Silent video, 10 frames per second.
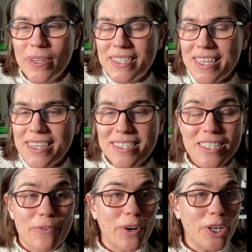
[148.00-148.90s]
You can see these
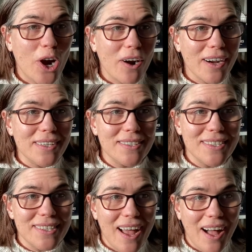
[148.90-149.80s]
in different
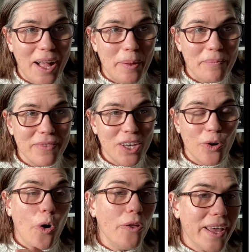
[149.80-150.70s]
yarns, um, you
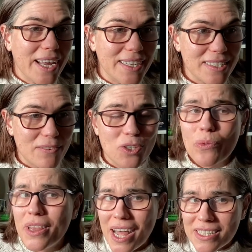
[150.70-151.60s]
know, all that kind of stuff. So
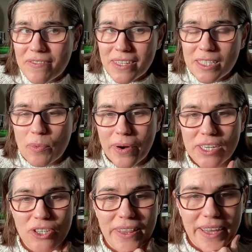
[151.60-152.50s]
lots of
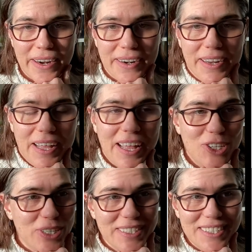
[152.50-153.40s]
inspiration there.
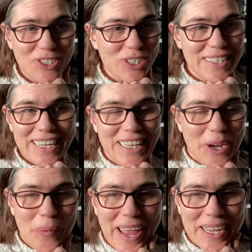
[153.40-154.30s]
Just just to
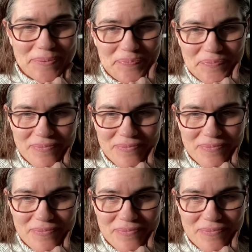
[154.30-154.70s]
click away.